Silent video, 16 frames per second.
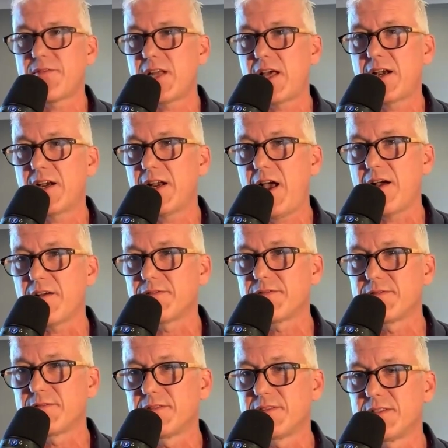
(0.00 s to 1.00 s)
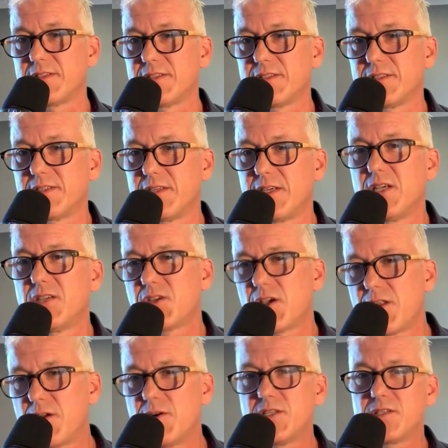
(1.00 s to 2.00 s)
haven't done enough.
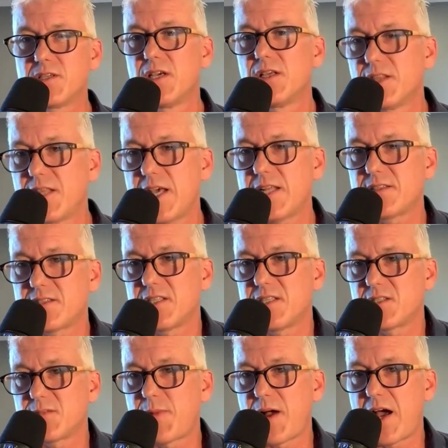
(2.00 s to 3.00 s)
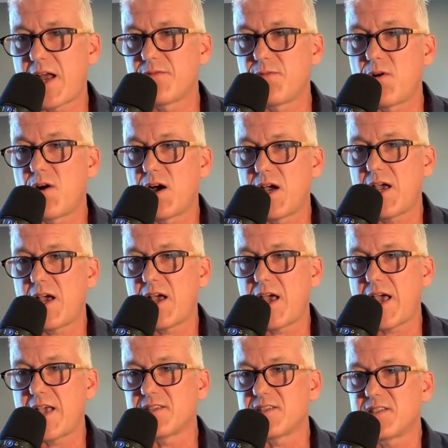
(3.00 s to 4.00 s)
So that's this part of why,
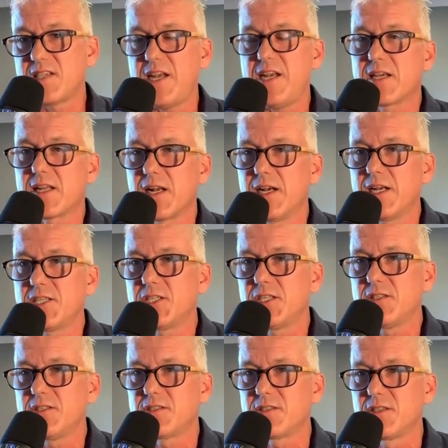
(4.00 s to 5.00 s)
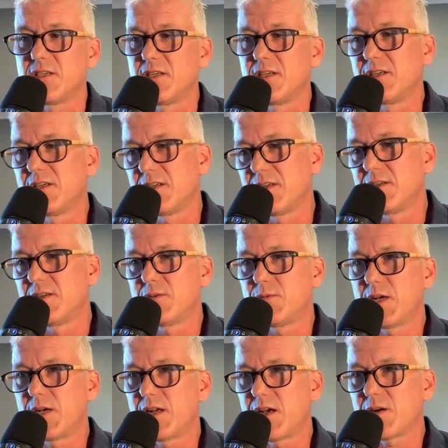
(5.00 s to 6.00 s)
as senior clinicians,
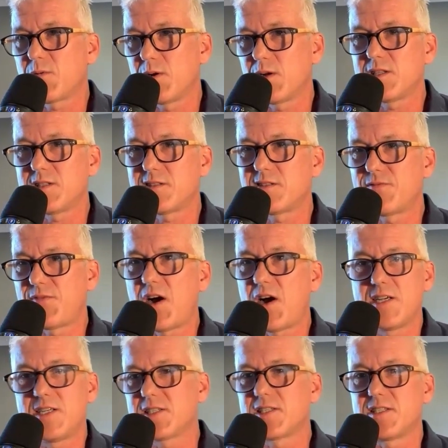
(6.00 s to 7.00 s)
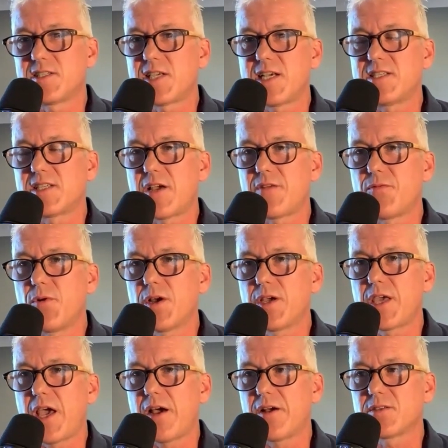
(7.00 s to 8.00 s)
we're like, well, it's fine just to say safe
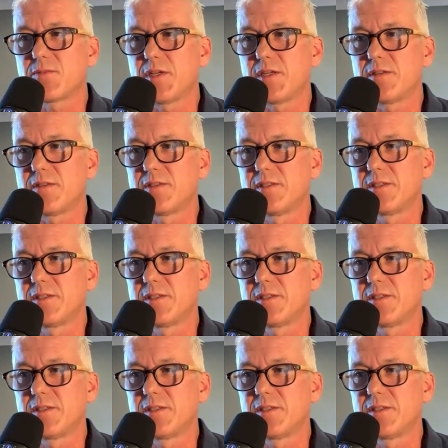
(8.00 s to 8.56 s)
work hours, but